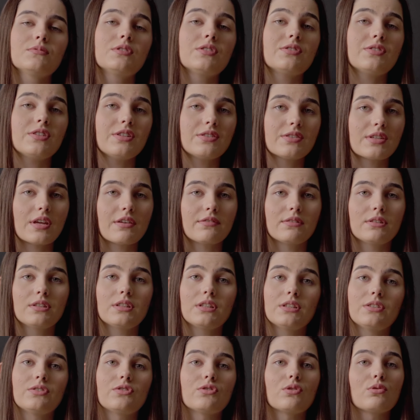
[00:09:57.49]
the
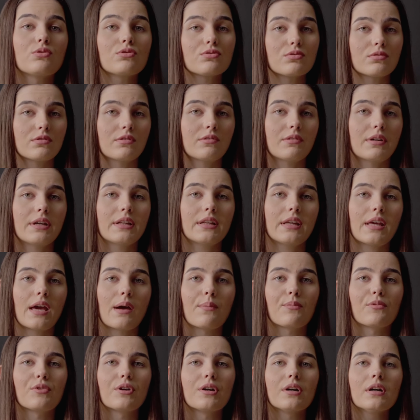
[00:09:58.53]
C70 is also a great
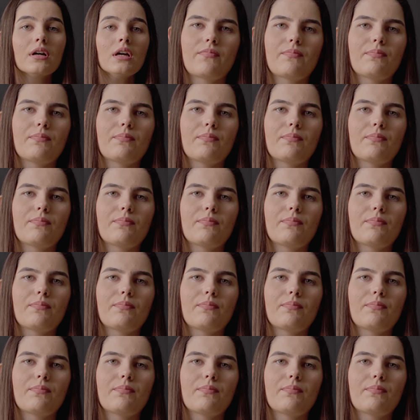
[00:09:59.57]
camera,